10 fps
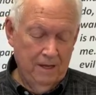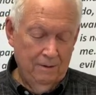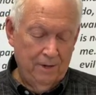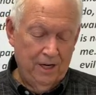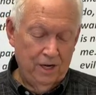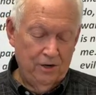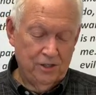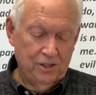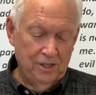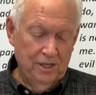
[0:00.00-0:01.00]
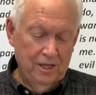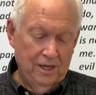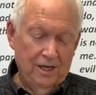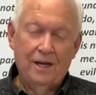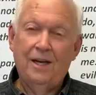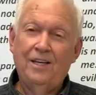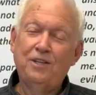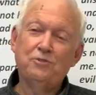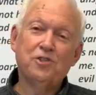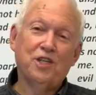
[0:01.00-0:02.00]
But here is an
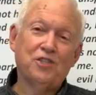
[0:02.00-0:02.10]
interesting